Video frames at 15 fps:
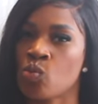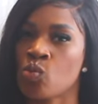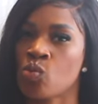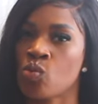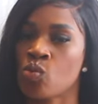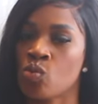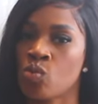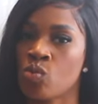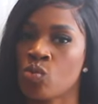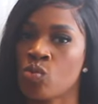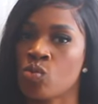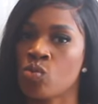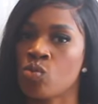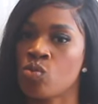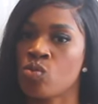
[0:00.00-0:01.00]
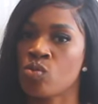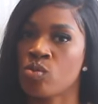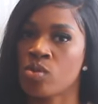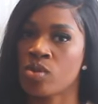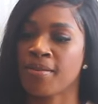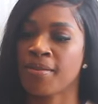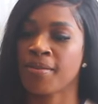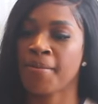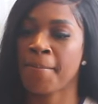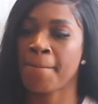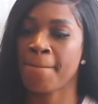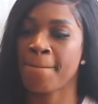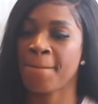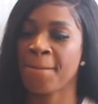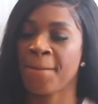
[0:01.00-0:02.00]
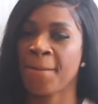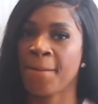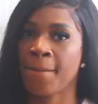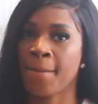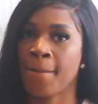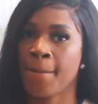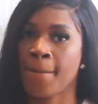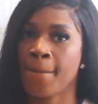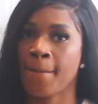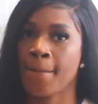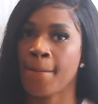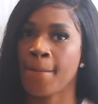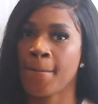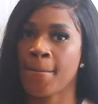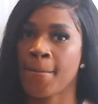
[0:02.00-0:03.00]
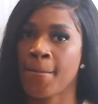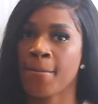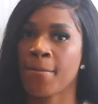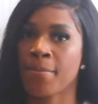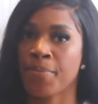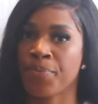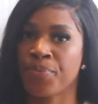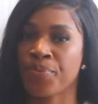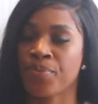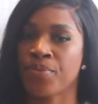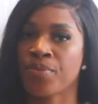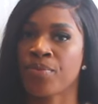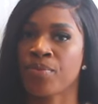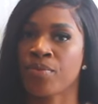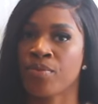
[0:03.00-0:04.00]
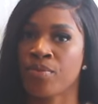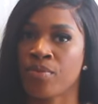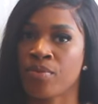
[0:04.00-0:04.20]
No words are spoken by the person on screen.